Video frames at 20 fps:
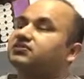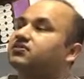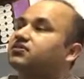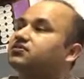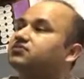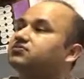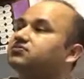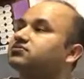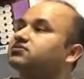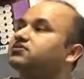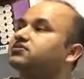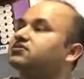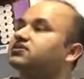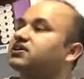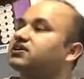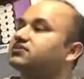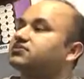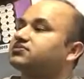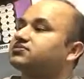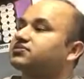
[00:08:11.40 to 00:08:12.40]
also in the
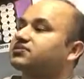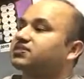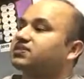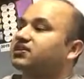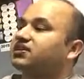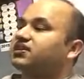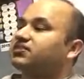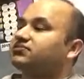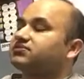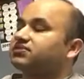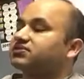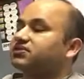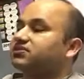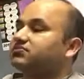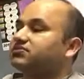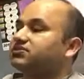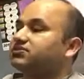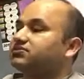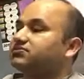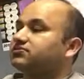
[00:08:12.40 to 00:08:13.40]
diagnostic lab it can
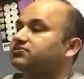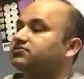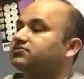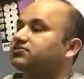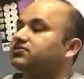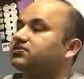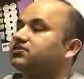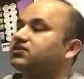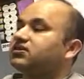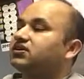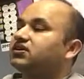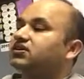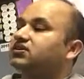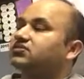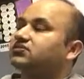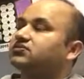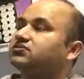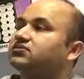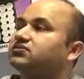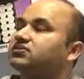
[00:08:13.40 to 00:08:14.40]
be used.
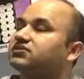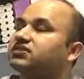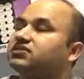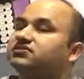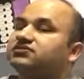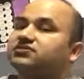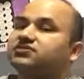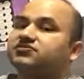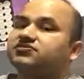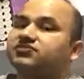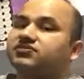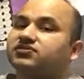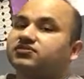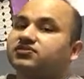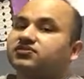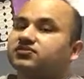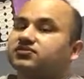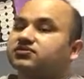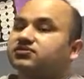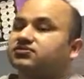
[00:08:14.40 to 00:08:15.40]
So that's it
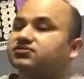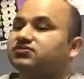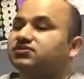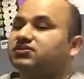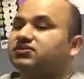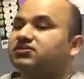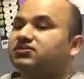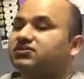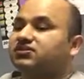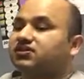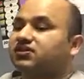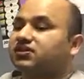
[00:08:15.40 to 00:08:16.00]
for today.